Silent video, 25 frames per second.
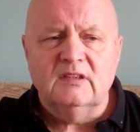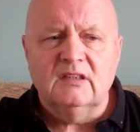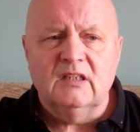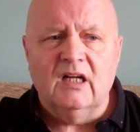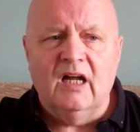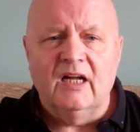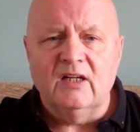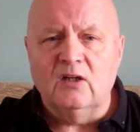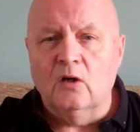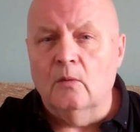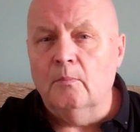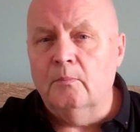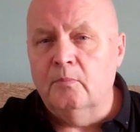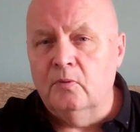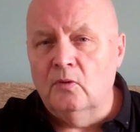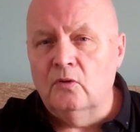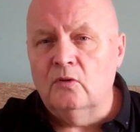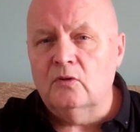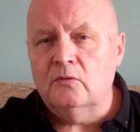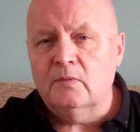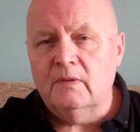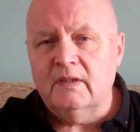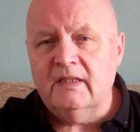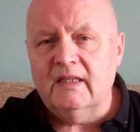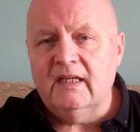I got
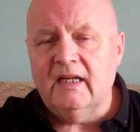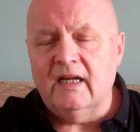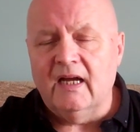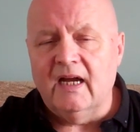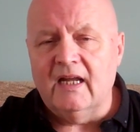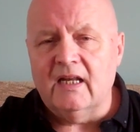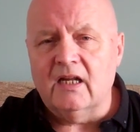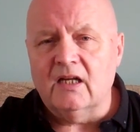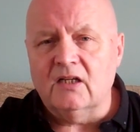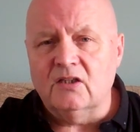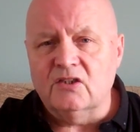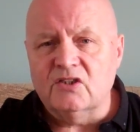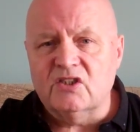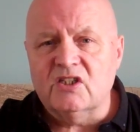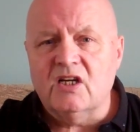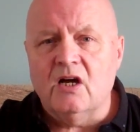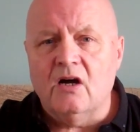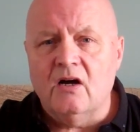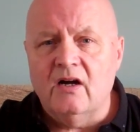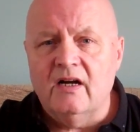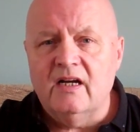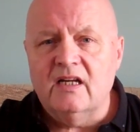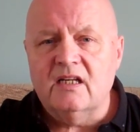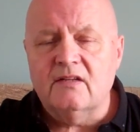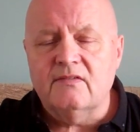bored with it and I got
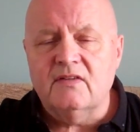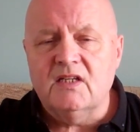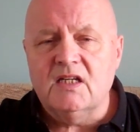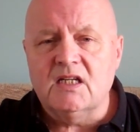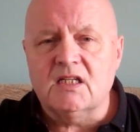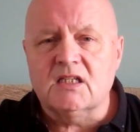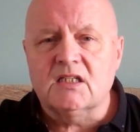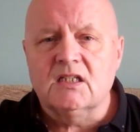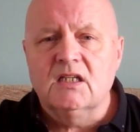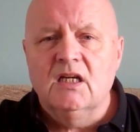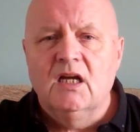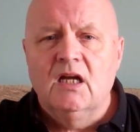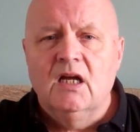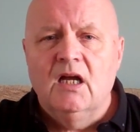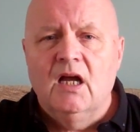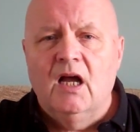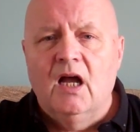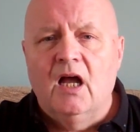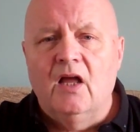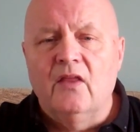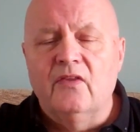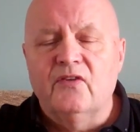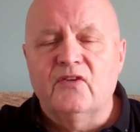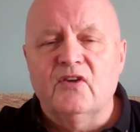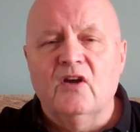tired of it.
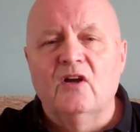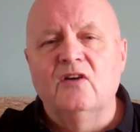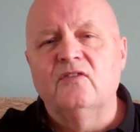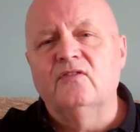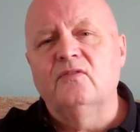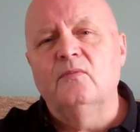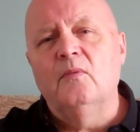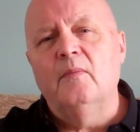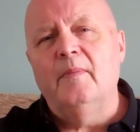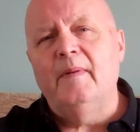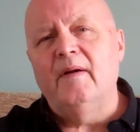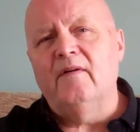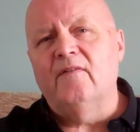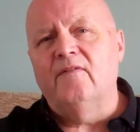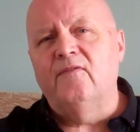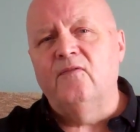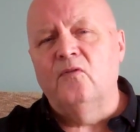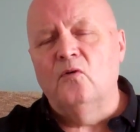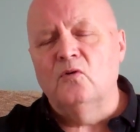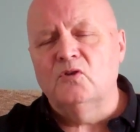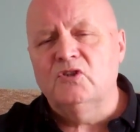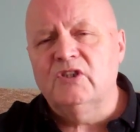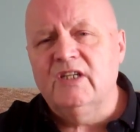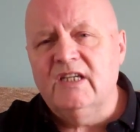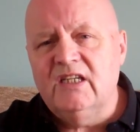And so from about
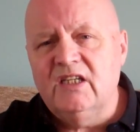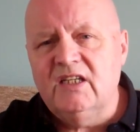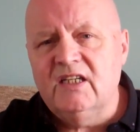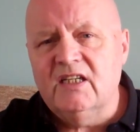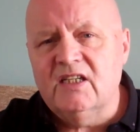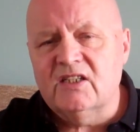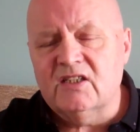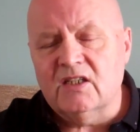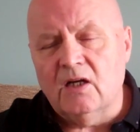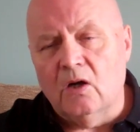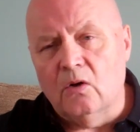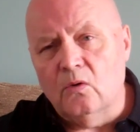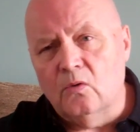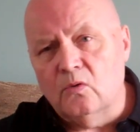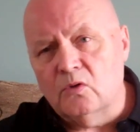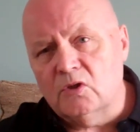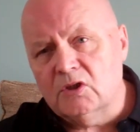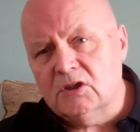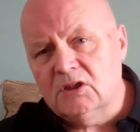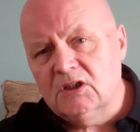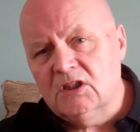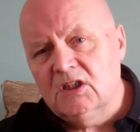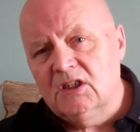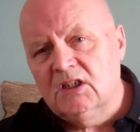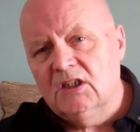14 years old,
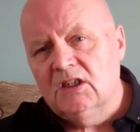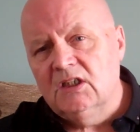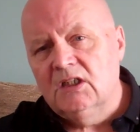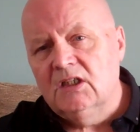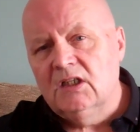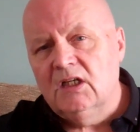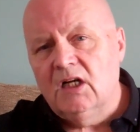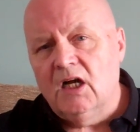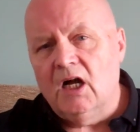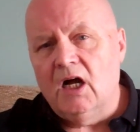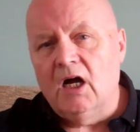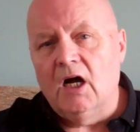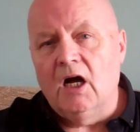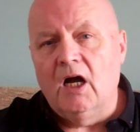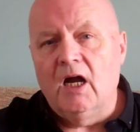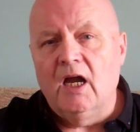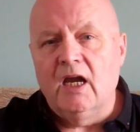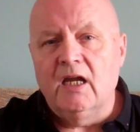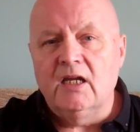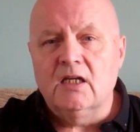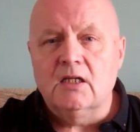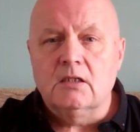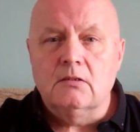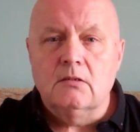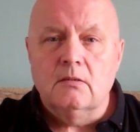
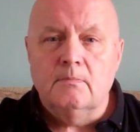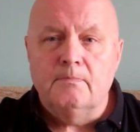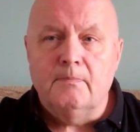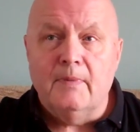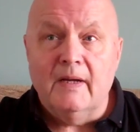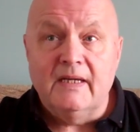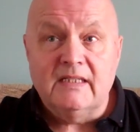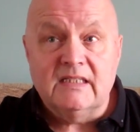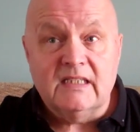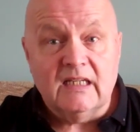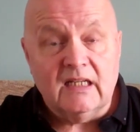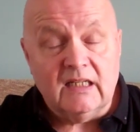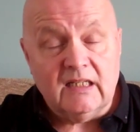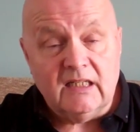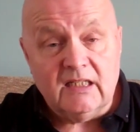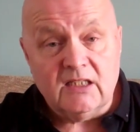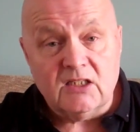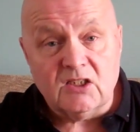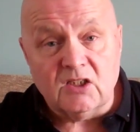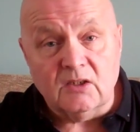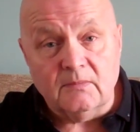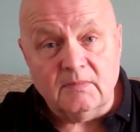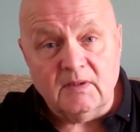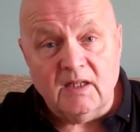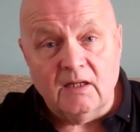I basically
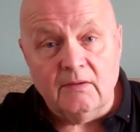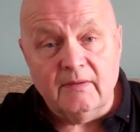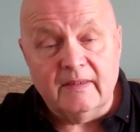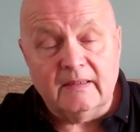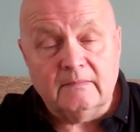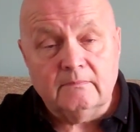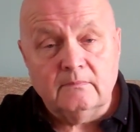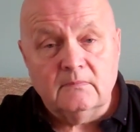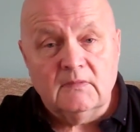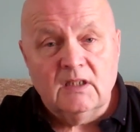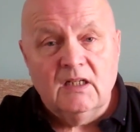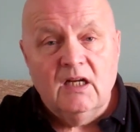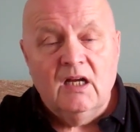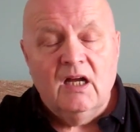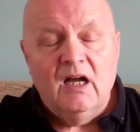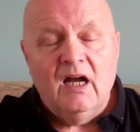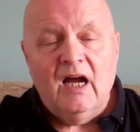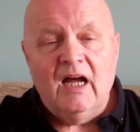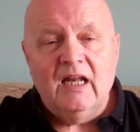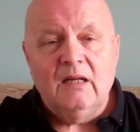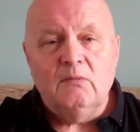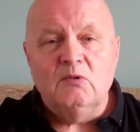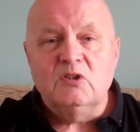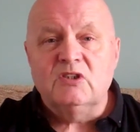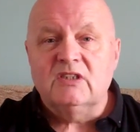stopped going.
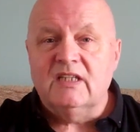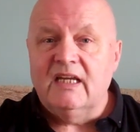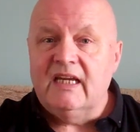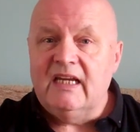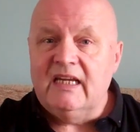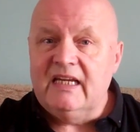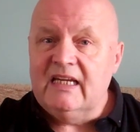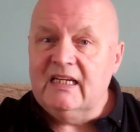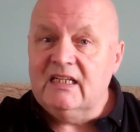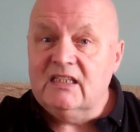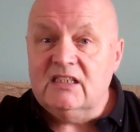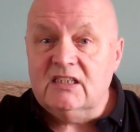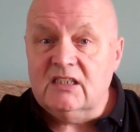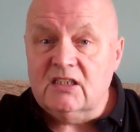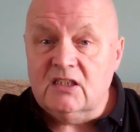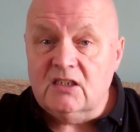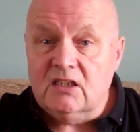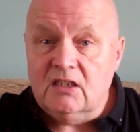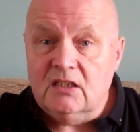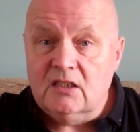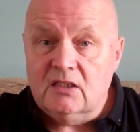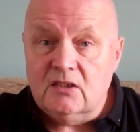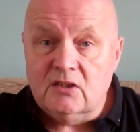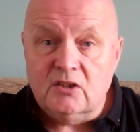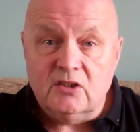And it was
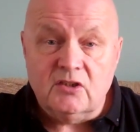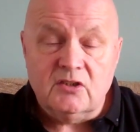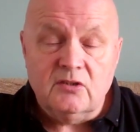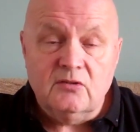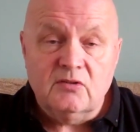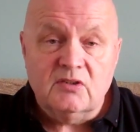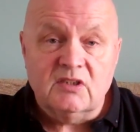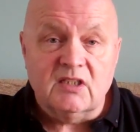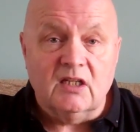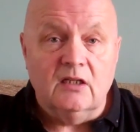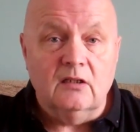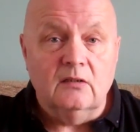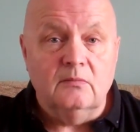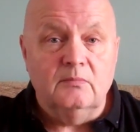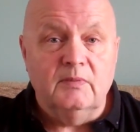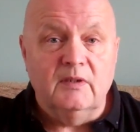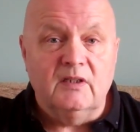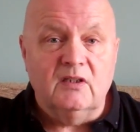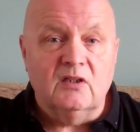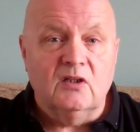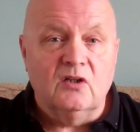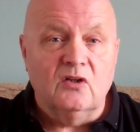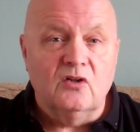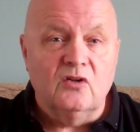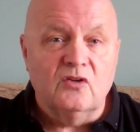easy to do so
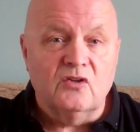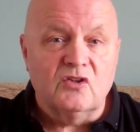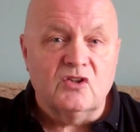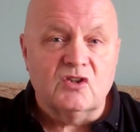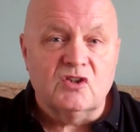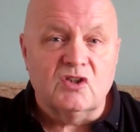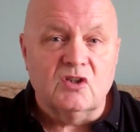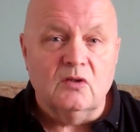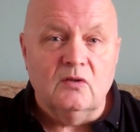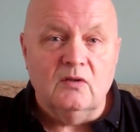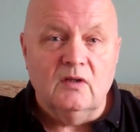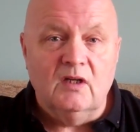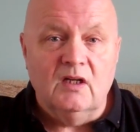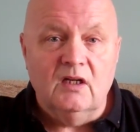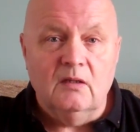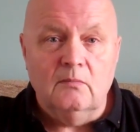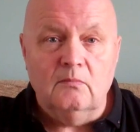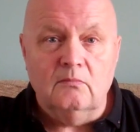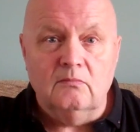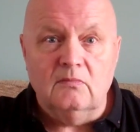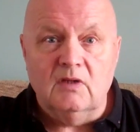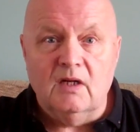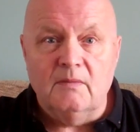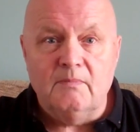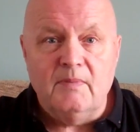because
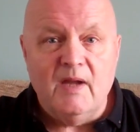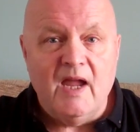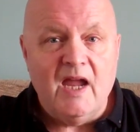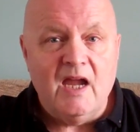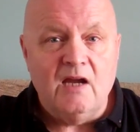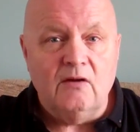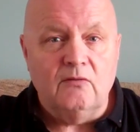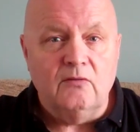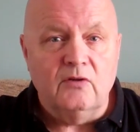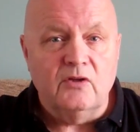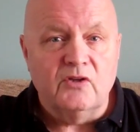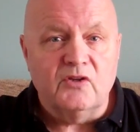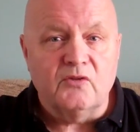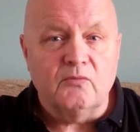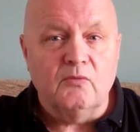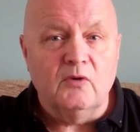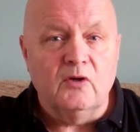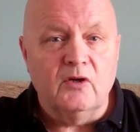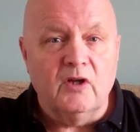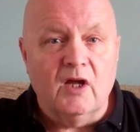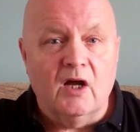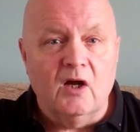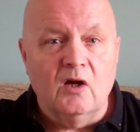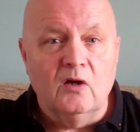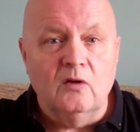my parents
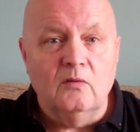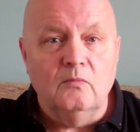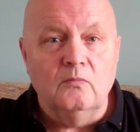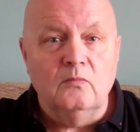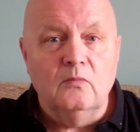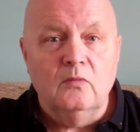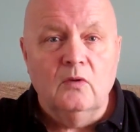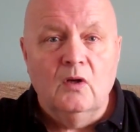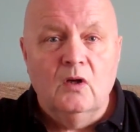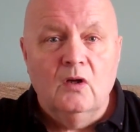weren't home,